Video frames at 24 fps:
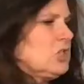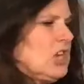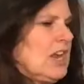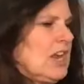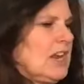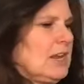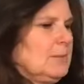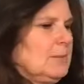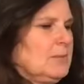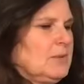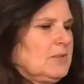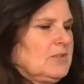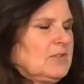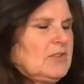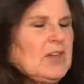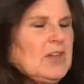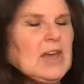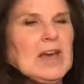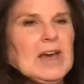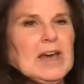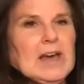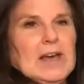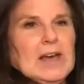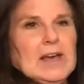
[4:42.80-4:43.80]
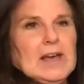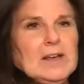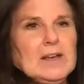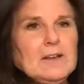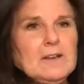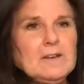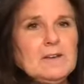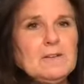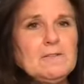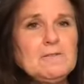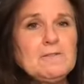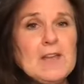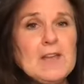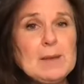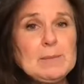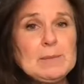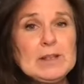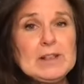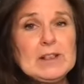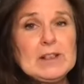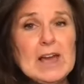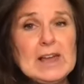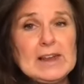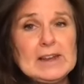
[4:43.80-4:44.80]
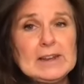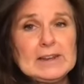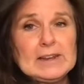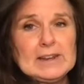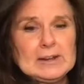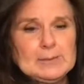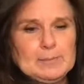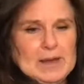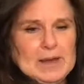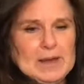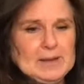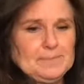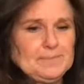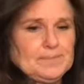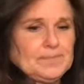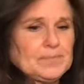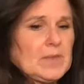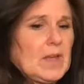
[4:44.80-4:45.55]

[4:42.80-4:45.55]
Jacob's family line a little bit.